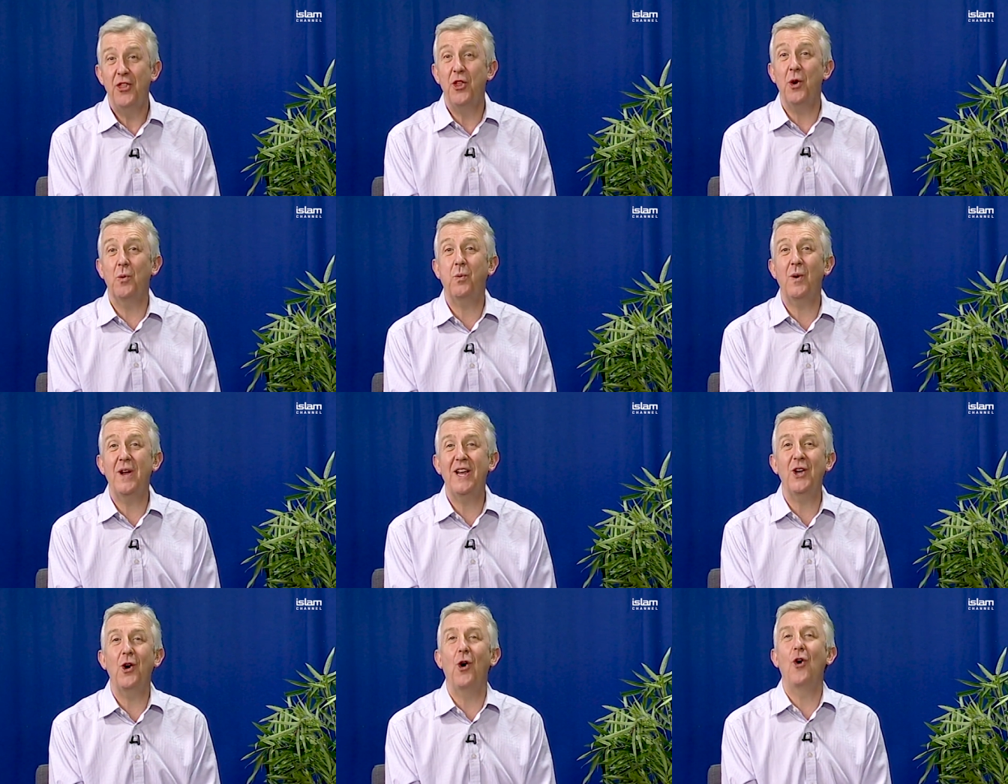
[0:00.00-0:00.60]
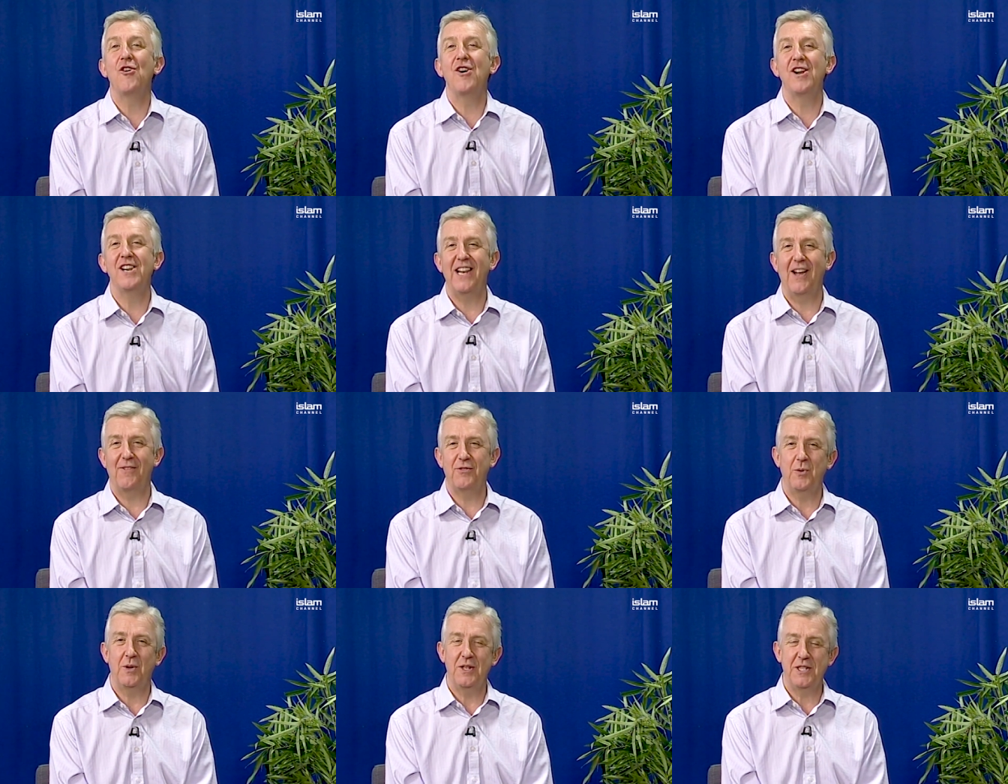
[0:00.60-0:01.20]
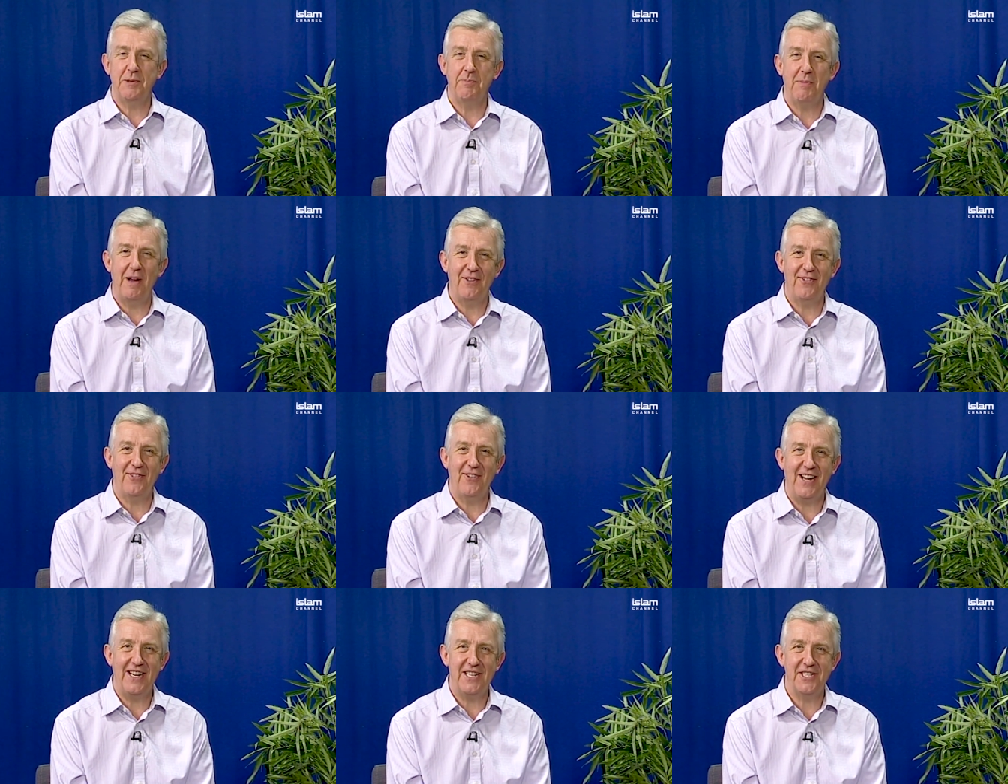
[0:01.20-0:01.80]
that we or our loved ones
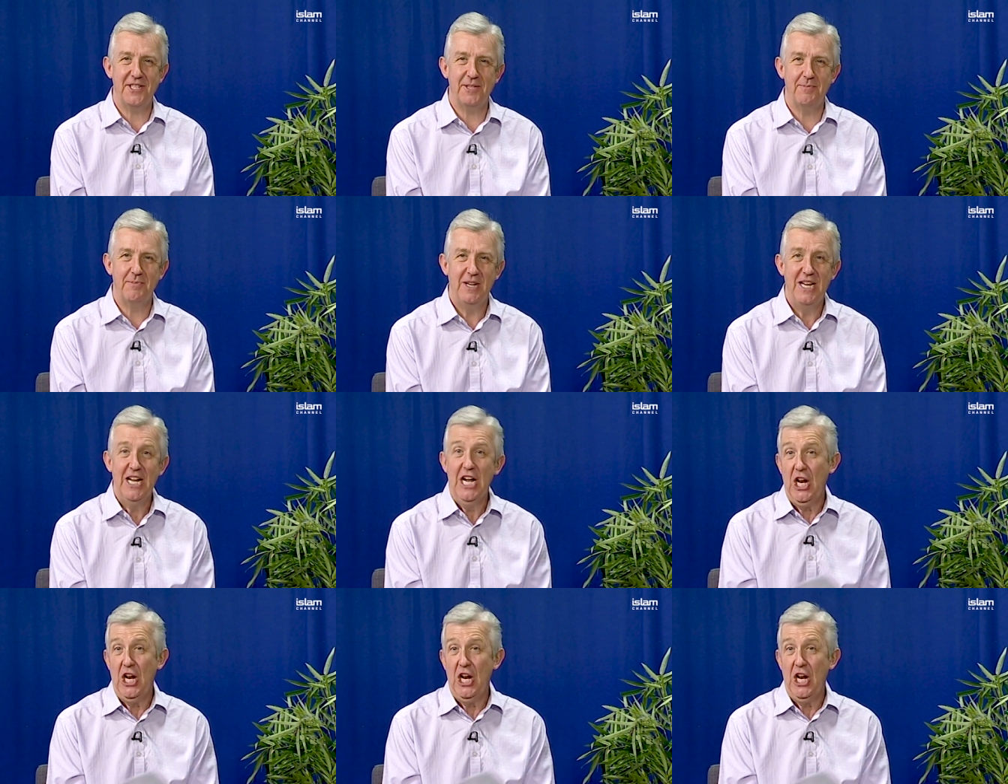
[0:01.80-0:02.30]
may face.